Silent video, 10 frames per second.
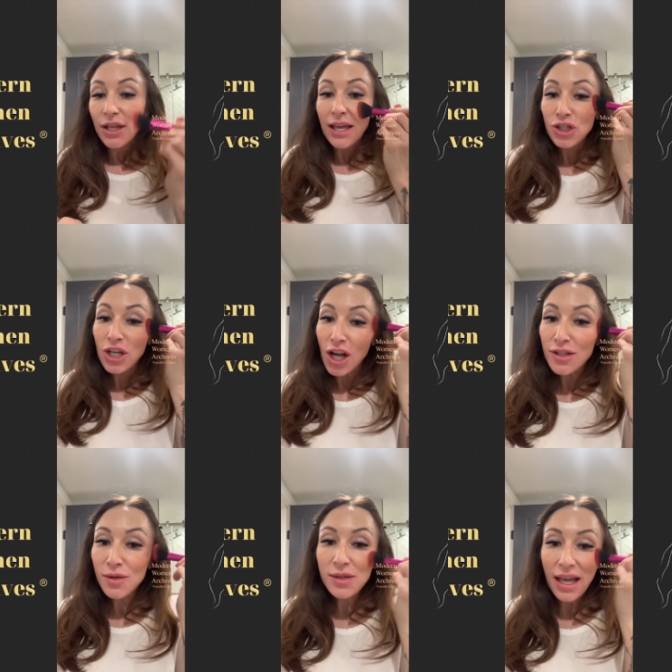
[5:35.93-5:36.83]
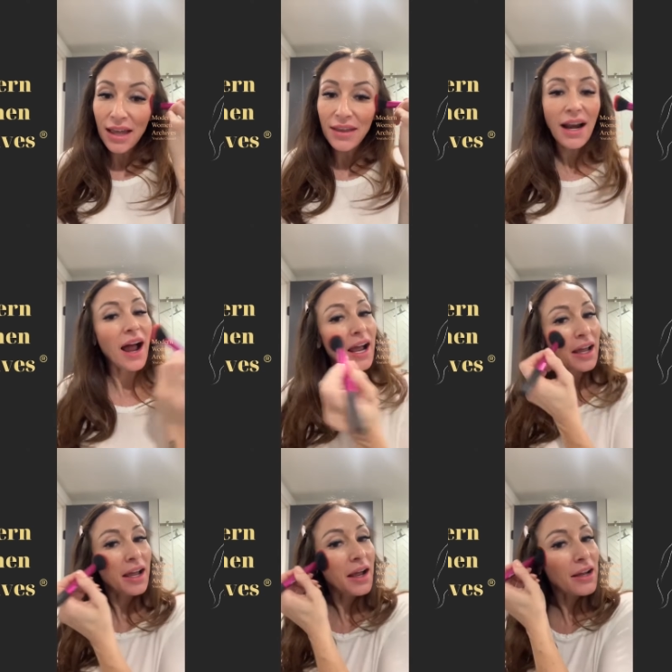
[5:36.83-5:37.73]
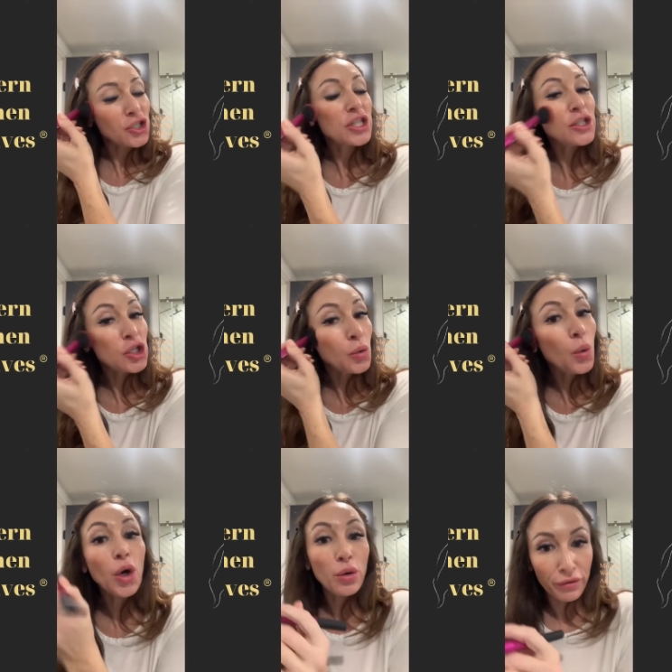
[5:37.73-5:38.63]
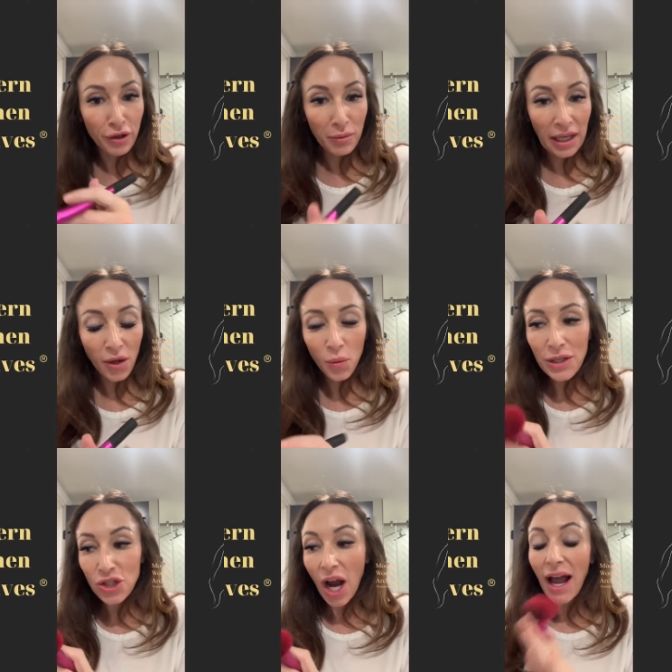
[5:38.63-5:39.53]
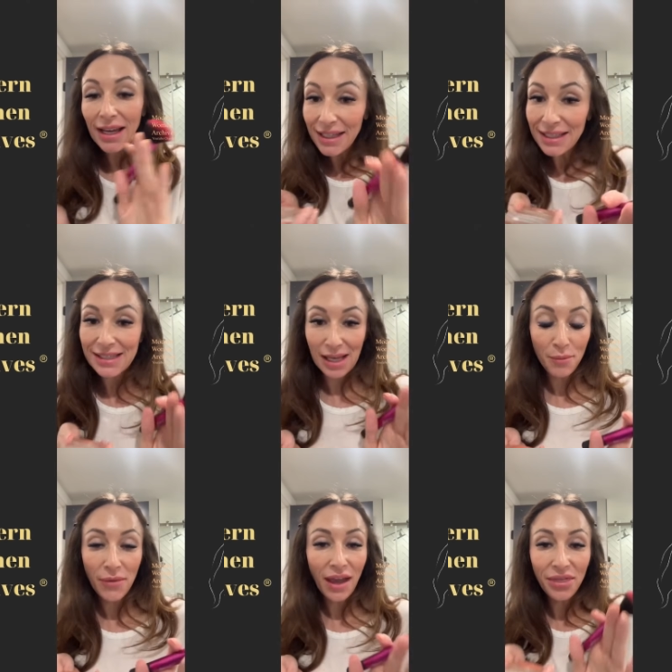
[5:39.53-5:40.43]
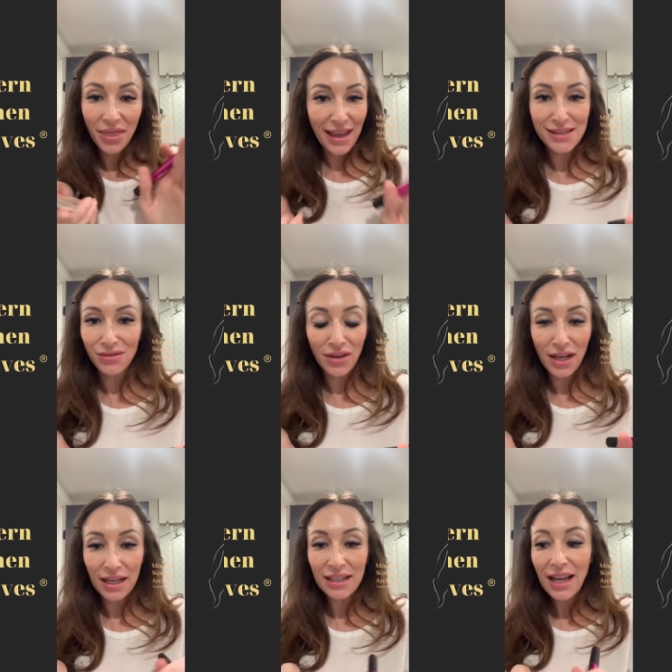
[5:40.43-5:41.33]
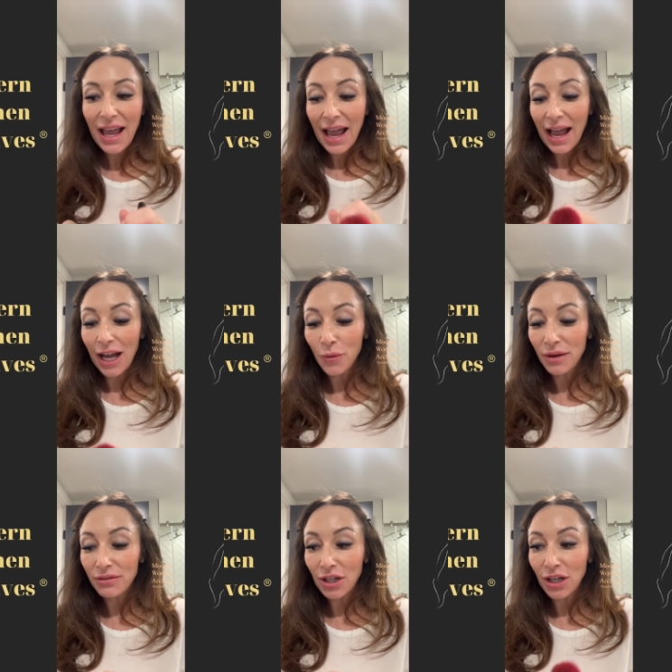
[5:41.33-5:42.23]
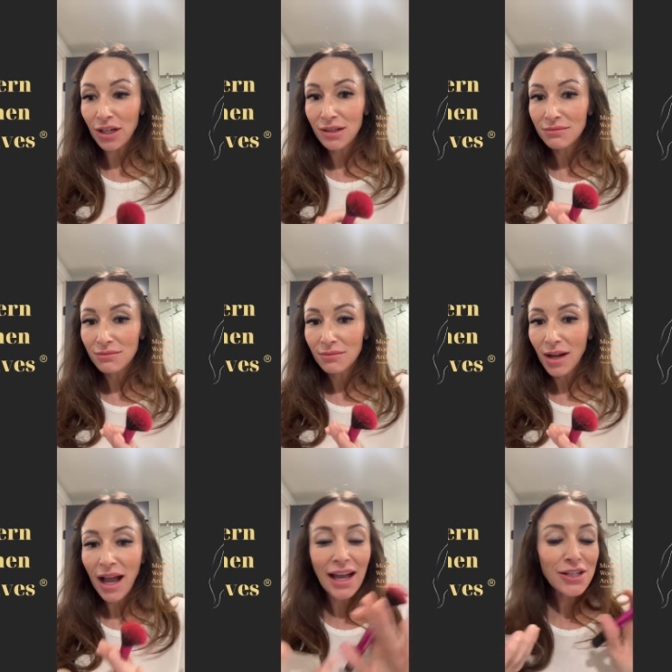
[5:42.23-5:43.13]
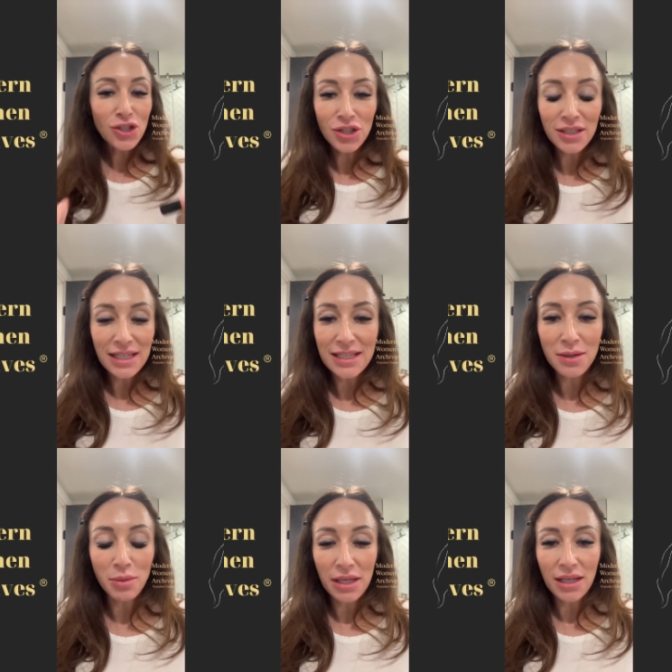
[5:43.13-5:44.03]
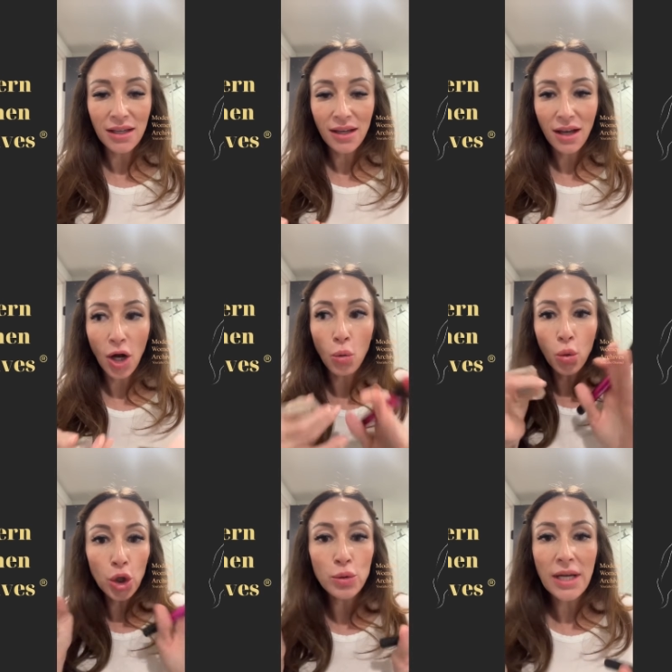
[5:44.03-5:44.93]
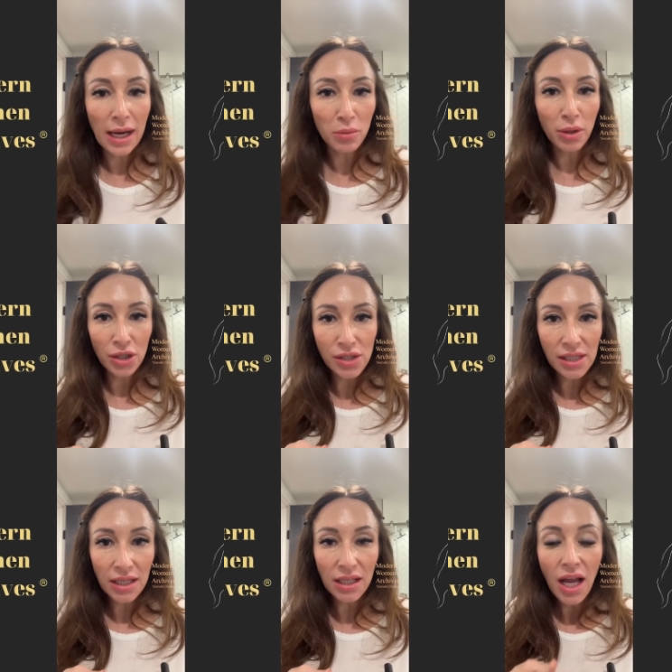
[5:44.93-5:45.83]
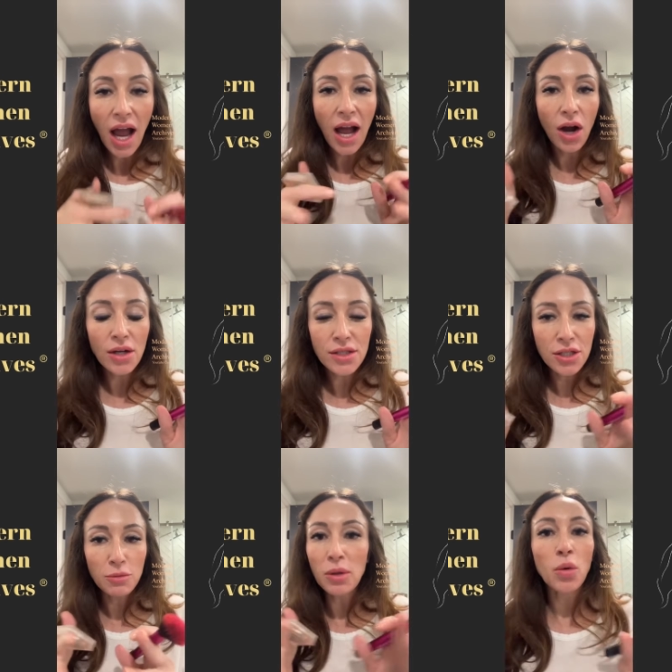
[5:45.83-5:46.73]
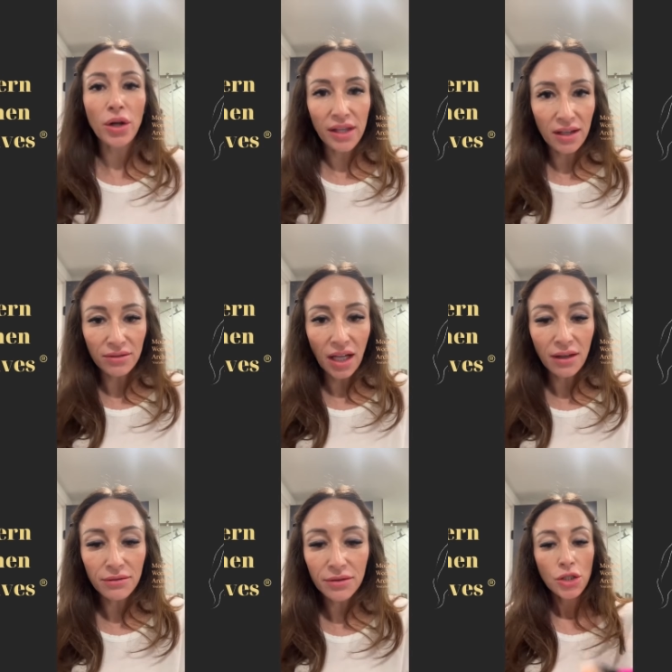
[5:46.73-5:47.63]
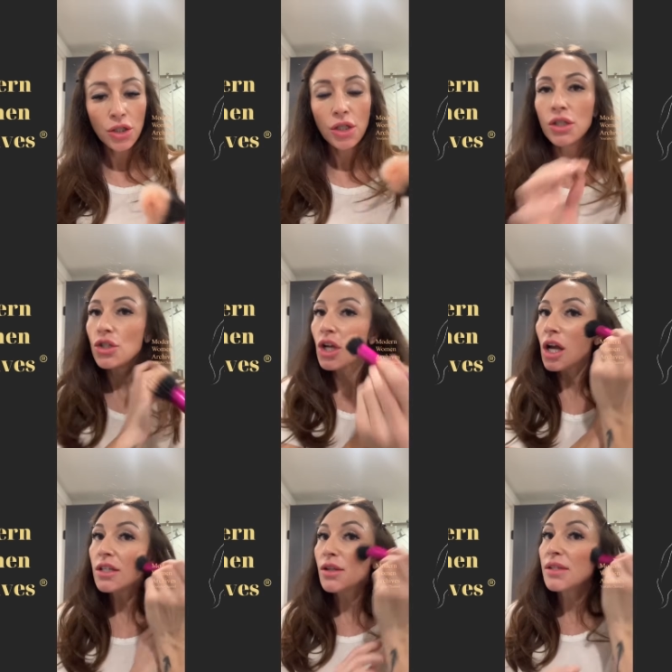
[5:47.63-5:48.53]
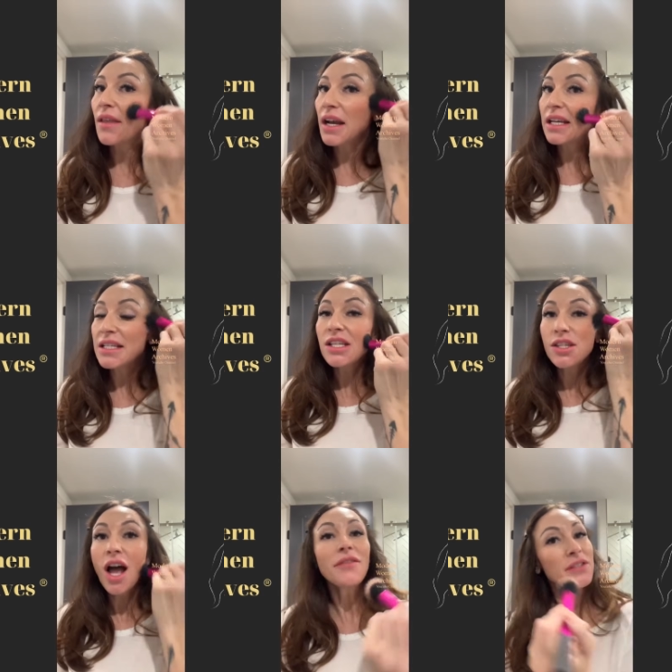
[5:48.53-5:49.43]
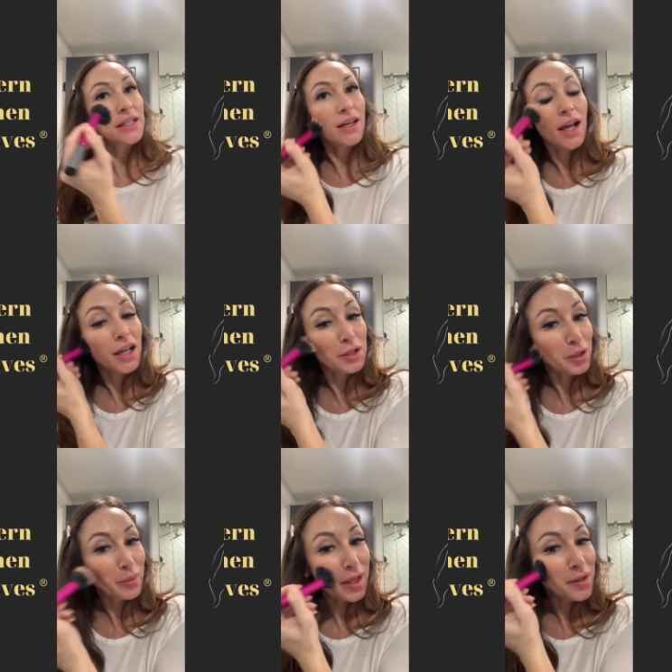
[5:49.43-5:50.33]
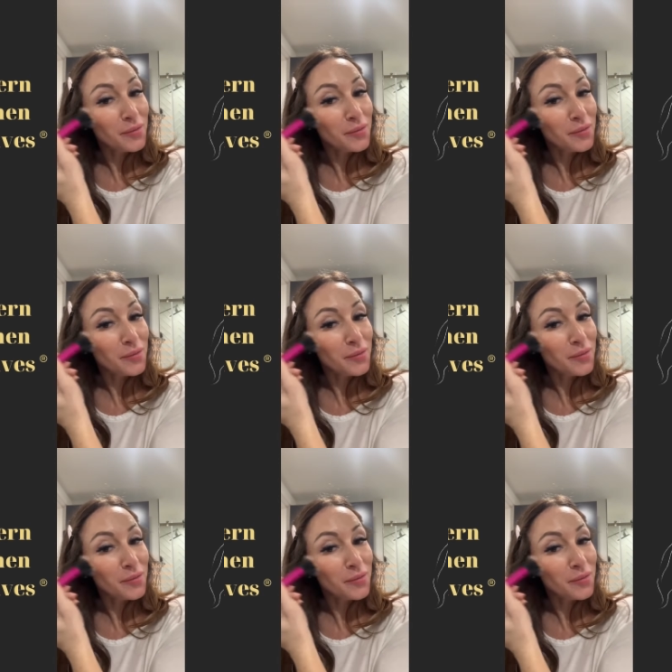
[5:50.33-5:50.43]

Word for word: She also said that I she's too woo for me, which I can accept that, that's fine. However, I shouldn't need to be a woo type person to be worthy of love. She also said that I need to soften a little bit